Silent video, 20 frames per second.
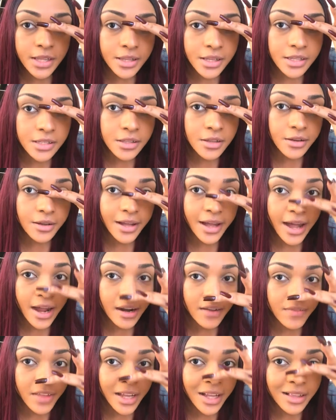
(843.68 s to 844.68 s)
at least look
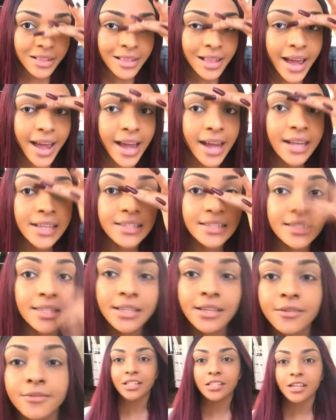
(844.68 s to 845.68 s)
kind of like
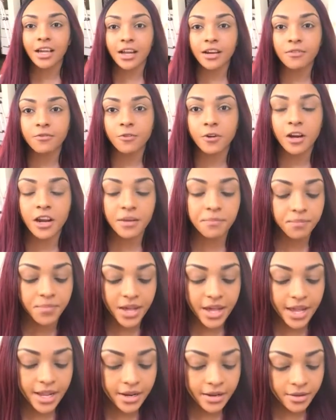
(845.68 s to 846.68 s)
glass. It's kind of where I've
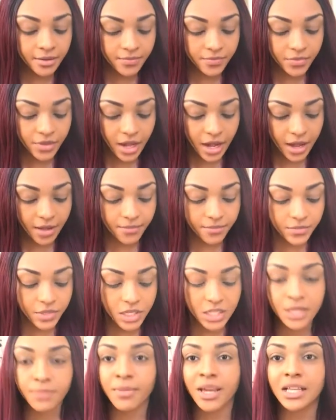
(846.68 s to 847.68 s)
been. I'm
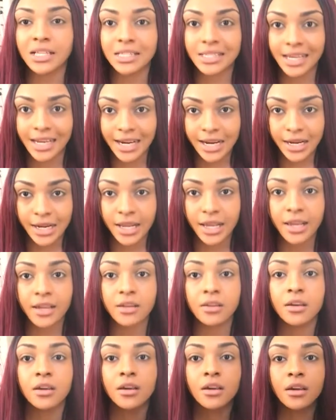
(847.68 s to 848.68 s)
just
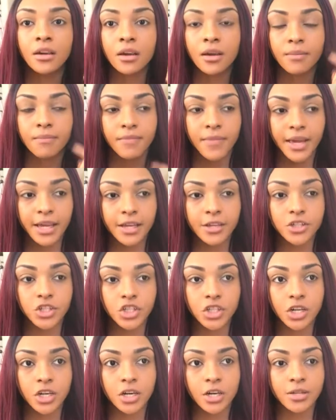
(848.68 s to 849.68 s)
maintaining, making
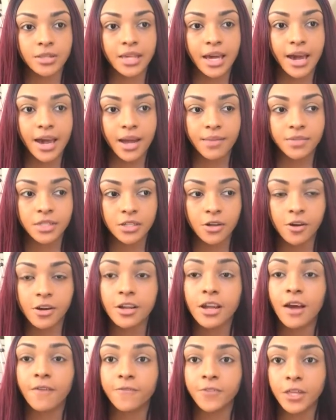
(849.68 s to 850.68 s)
sure that I'm
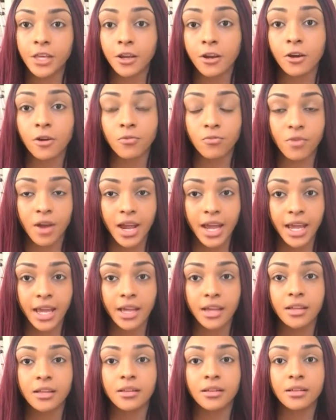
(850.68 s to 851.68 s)
starting off the year
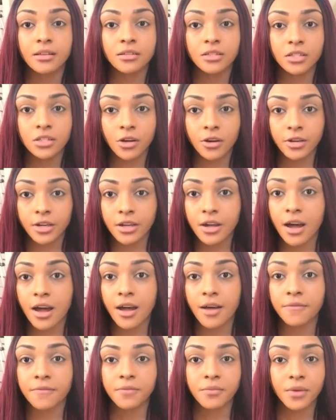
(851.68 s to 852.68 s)
right, starting
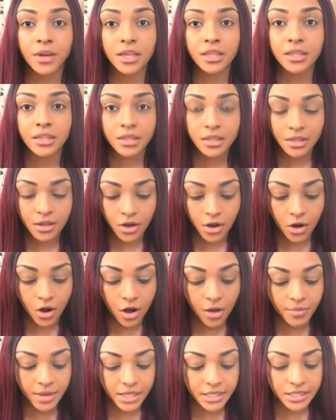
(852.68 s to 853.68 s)
off with
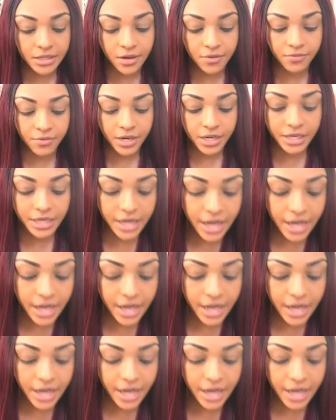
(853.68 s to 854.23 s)
all my stuff written